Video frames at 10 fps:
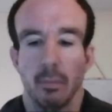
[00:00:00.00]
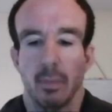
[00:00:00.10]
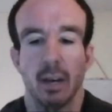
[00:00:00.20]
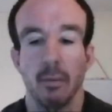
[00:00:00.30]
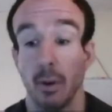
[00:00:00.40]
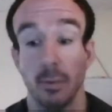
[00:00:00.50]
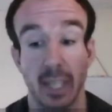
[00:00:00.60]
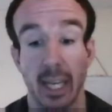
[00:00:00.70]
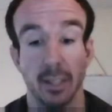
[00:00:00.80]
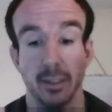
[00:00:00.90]
I've
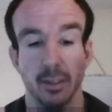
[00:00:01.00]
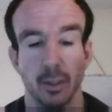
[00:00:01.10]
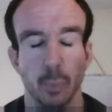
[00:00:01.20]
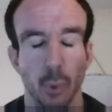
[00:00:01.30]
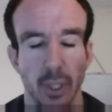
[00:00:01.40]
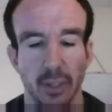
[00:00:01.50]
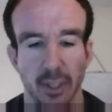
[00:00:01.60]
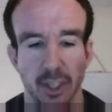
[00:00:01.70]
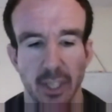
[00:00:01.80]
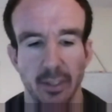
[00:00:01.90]
obviously had it since I was born. It's
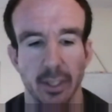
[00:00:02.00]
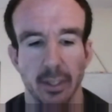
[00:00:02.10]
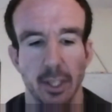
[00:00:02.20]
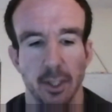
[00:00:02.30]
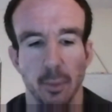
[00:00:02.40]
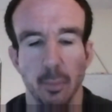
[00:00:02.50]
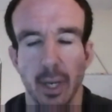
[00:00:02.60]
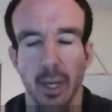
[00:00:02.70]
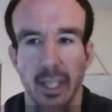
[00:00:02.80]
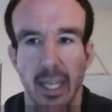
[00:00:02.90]
a genetic condition,
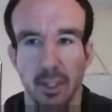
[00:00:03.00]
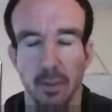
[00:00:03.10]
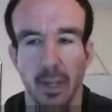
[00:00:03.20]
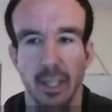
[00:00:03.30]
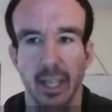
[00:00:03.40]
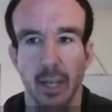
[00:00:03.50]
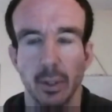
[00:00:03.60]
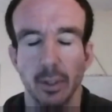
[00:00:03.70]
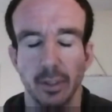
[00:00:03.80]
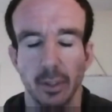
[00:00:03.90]
but I didn't actually find
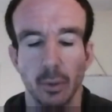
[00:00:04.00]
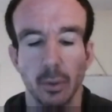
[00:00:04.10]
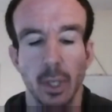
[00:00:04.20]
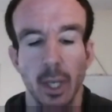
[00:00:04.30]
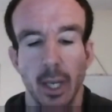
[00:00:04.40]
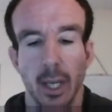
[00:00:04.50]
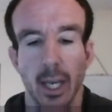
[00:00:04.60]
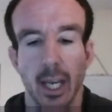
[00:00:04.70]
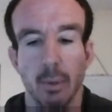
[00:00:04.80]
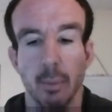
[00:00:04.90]
out until
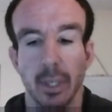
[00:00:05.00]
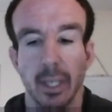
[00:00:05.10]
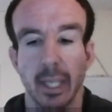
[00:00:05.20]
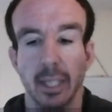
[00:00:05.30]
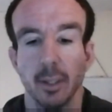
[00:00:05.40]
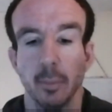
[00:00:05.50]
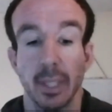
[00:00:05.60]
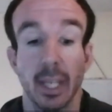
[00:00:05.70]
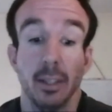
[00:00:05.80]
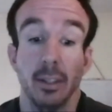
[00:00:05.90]
a bit later.
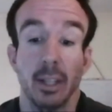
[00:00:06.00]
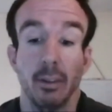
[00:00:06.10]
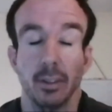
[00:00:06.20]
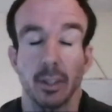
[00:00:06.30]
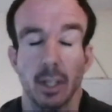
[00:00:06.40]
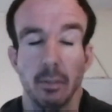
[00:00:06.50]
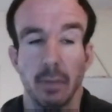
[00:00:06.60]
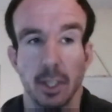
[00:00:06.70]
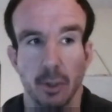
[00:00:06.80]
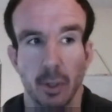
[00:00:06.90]
But yeah, there is a kind of
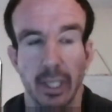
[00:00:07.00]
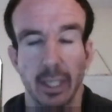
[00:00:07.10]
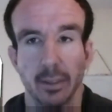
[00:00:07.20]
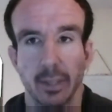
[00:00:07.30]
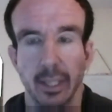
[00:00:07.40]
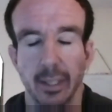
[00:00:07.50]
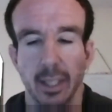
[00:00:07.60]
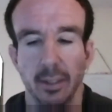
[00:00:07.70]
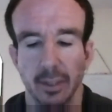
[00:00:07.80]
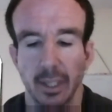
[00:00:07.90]
very strong link to
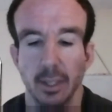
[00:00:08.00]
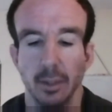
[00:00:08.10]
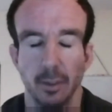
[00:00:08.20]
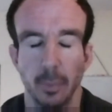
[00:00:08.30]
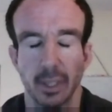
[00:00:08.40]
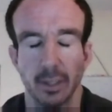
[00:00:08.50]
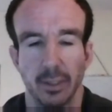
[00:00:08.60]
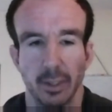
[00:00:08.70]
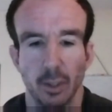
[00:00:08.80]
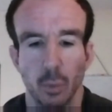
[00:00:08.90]
EDS, and it used to be
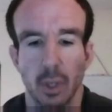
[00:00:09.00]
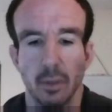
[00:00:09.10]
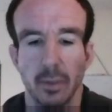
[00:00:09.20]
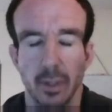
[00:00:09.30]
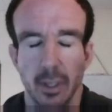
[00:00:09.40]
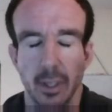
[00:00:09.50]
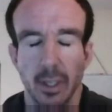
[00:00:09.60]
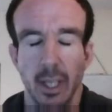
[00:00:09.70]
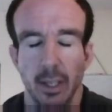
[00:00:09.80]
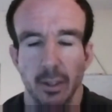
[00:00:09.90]
considered one of
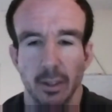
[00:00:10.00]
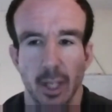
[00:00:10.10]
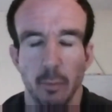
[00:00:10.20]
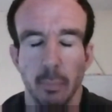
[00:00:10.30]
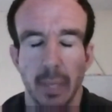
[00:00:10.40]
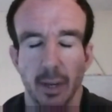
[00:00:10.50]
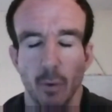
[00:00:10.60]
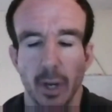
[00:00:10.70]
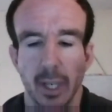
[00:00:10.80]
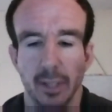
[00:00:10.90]
the kind of mega
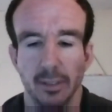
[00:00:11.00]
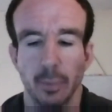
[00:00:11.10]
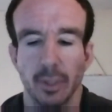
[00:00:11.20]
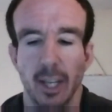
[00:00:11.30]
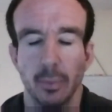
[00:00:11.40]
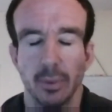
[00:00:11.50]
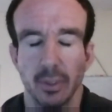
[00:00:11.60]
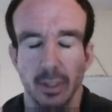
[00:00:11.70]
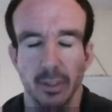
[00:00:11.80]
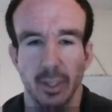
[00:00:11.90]
rare subtypes
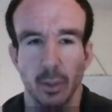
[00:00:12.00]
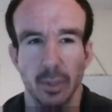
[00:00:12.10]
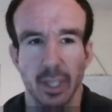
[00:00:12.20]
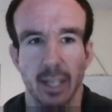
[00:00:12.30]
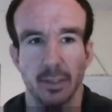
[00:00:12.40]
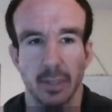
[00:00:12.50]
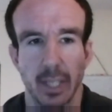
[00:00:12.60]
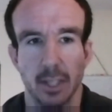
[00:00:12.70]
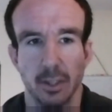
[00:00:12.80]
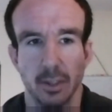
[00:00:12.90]
until the
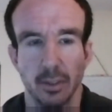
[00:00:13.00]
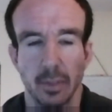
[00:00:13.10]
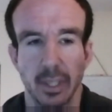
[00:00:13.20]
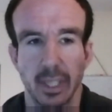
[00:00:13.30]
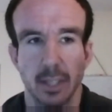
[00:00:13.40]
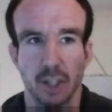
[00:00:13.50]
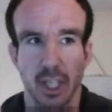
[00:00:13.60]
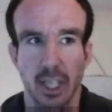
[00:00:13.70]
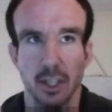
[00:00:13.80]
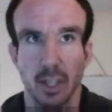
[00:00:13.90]
classifications of EDS
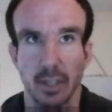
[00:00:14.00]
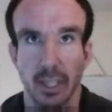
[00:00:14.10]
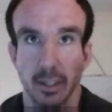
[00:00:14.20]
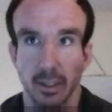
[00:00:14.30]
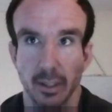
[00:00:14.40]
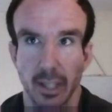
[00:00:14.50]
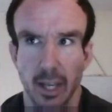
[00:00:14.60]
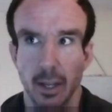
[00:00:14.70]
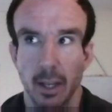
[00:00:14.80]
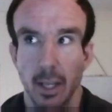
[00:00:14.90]
changed. I think that
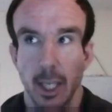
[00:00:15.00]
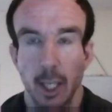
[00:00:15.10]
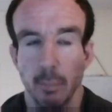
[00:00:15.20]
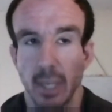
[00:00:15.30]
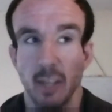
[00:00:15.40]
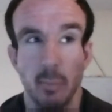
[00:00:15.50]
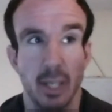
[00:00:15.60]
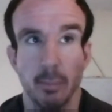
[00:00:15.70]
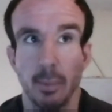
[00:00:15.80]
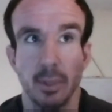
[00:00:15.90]
there may have
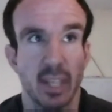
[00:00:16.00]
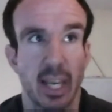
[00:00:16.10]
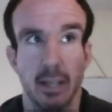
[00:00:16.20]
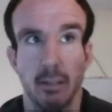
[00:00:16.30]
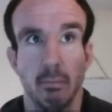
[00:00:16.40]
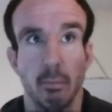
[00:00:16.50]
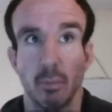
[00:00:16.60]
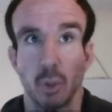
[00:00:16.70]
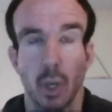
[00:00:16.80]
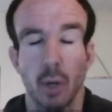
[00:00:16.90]
been maybe 10,
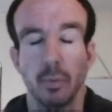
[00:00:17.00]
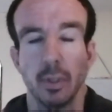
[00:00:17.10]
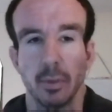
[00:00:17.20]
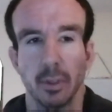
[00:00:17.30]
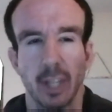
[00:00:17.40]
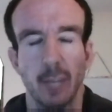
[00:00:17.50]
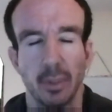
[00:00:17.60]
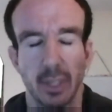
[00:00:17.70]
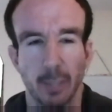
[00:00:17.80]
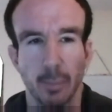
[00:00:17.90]
12 different types.
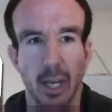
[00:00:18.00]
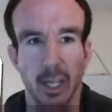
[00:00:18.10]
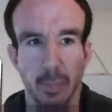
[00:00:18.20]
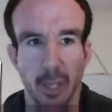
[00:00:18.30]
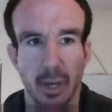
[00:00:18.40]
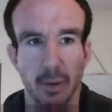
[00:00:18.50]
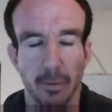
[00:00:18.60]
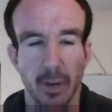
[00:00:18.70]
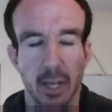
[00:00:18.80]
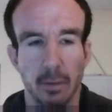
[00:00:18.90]
I think there might only be about
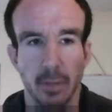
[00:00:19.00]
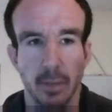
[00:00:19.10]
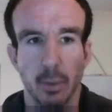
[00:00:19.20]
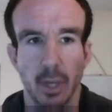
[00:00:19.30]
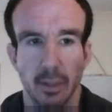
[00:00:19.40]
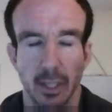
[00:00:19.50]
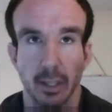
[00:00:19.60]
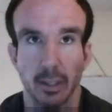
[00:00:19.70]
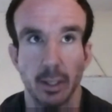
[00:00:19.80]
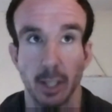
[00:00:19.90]
5 now. And I
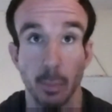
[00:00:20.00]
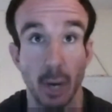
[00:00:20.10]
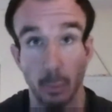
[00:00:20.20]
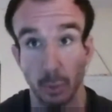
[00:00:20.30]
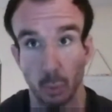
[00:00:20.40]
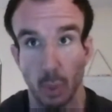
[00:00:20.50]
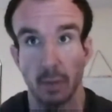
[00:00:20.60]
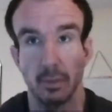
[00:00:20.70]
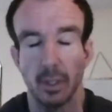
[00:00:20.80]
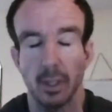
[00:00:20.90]
think, mine was
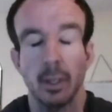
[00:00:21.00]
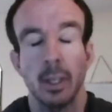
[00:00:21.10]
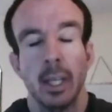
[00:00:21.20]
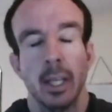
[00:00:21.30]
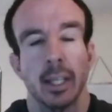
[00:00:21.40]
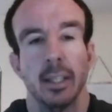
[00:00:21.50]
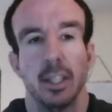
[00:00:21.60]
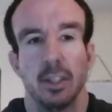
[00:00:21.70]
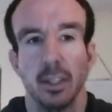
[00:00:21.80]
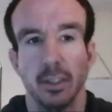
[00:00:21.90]
one of the
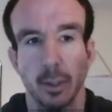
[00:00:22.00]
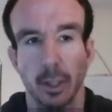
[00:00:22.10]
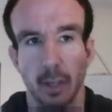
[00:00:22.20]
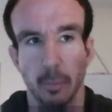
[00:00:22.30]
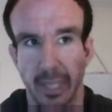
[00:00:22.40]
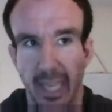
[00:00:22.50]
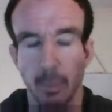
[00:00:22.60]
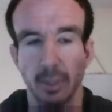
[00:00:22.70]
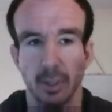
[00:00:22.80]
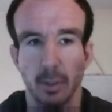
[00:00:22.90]
conditions that kind of
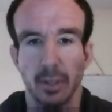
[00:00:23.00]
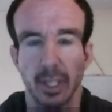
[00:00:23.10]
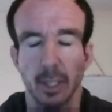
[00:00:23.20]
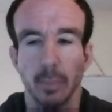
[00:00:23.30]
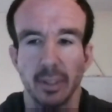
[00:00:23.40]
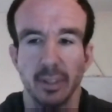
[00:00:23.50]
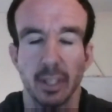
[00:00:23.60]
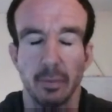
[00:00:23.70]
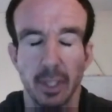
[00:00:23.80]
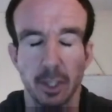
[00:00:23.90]
became its own thing, but it's
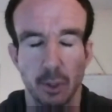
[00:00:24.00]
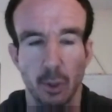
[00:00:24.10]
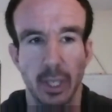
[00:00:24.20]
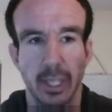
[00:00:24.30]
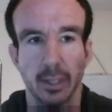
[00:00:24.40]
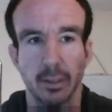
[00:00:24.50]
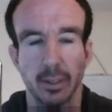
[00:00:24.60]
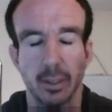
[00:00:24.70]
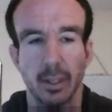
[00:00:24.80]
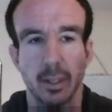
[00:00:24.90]
definitely a strong link
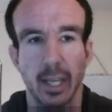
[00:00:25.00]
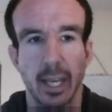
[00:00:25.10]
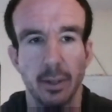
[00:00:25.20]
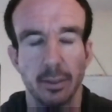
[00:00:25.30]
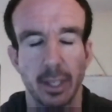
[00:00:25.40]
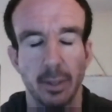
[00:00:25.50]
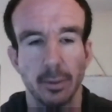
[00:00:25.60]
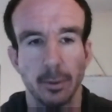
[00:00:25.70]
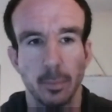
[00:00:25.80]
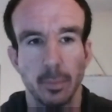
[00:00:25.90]
to Ehlers-Danlos.